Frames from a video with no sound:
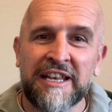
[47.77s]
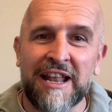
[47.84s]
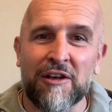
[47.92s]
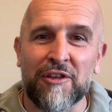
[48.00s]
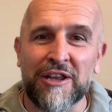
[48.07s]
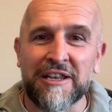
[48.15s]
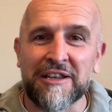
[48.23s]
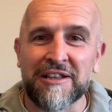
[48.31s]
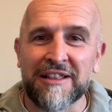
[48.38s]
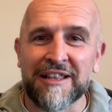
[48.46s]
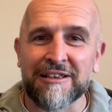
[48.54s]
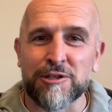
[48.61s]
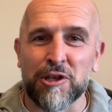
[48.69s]
Now then,
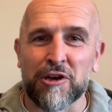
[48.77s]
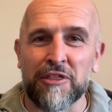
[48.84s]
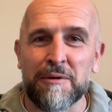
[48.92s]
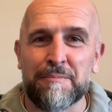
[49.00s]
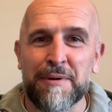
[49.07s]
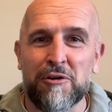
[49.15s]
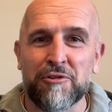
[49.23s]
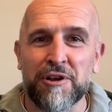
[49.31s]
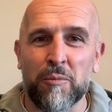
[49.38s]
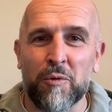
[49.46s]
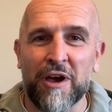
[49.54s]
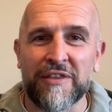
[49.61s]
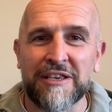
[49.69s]
let's look at the
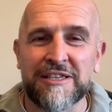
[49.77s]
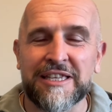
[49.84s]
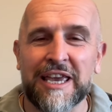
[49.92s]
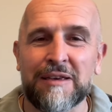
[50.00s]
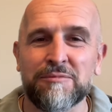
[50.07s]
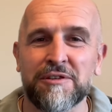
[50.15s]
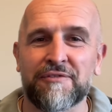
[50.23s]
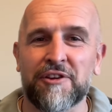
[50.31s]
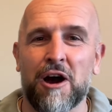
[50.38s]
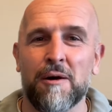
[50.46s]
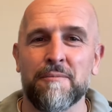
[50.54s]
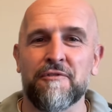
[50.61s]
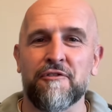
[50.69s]
build-up, where these teams have
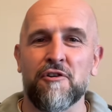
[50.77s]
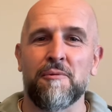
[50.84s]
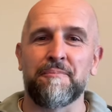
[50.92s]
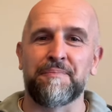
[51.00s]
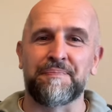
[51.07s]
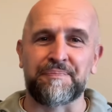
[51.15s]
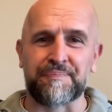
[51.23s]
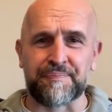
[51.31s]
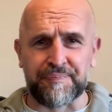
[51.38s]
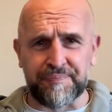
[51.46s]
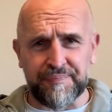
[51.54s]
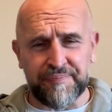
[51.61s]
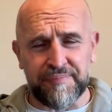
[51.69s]
come from.
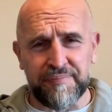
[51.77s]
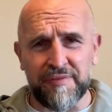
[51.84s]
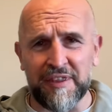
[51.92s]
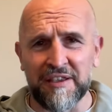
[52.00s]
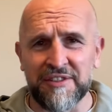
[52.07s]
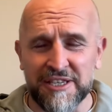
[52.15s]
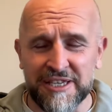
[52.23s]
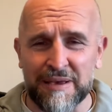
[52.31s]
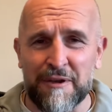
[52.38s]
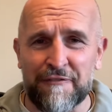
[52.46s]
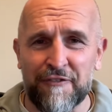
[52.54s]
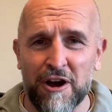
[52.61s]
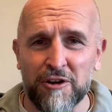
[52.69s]
The
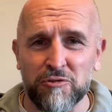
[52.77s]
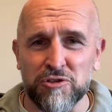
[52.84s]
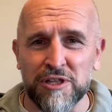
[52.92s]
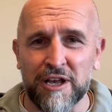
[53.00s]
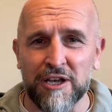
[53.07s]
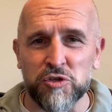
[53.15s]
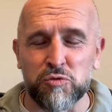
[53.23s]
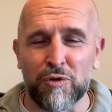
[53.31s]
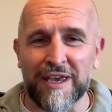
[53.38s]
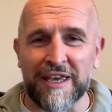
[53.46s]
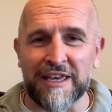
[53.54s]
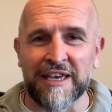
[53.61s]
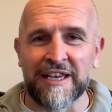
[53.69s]
semi-finals last
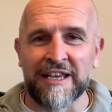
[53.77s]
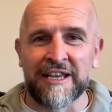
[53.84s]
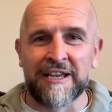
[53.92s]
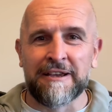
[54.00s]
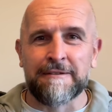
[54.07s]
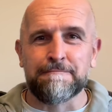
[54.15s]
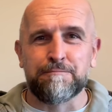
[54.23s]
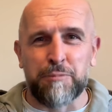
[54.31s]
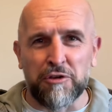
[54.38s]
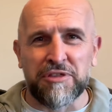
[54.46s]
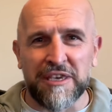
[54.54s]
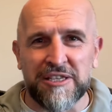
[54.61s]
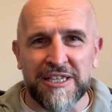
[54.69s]
week,
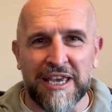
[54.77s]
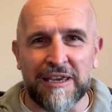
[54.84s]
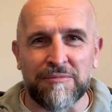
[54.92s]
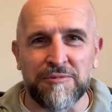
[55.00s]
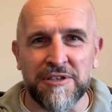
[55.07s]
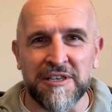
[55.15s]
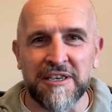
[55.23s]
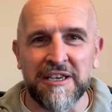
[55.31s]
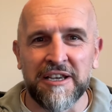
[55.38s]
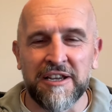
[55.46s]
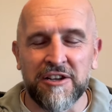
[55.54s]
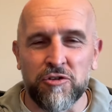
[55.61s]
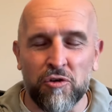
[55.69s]
both these teams,
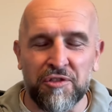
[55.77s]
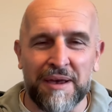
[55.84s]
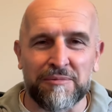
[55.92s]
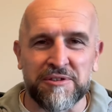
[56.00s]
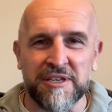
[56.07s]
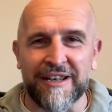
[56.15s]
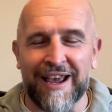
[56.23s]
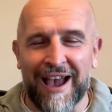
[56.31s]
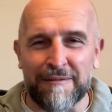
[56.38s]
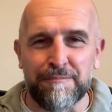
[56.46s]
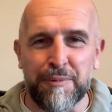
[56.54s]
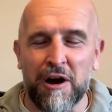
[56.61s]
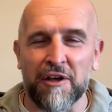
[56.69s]
Northampton
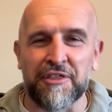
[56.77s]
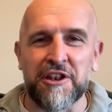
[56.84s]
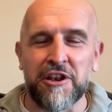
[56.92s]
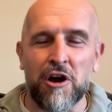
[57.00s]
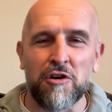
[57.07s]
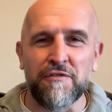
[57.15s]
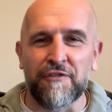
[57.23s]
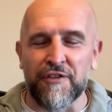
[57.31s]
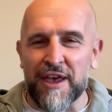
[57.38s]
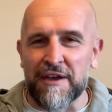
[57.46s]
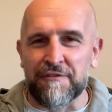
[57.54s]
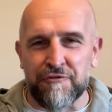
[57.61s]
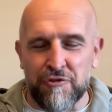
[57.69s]
and Bath, are known for
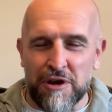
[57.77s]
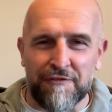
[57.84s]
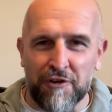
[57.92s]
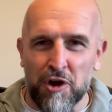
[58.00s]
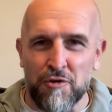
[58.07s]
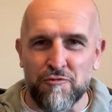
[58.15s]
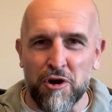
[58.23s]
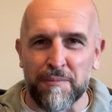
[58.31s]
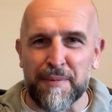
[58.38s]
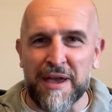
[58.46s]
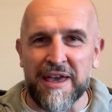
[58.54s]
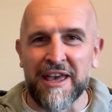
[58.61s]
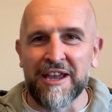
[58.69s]
their free-flowing
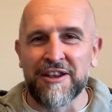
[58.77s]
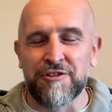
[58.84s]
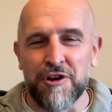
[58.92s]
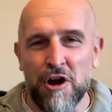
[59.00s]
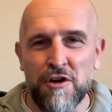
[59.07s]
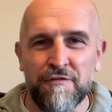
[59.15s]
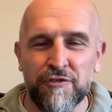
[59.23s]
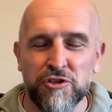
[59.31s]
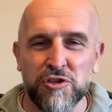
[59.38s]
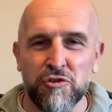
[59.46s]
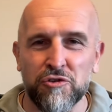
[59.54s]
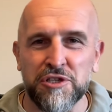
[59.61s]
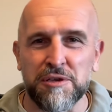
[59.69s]
rugby, known for
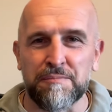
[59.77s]
scoring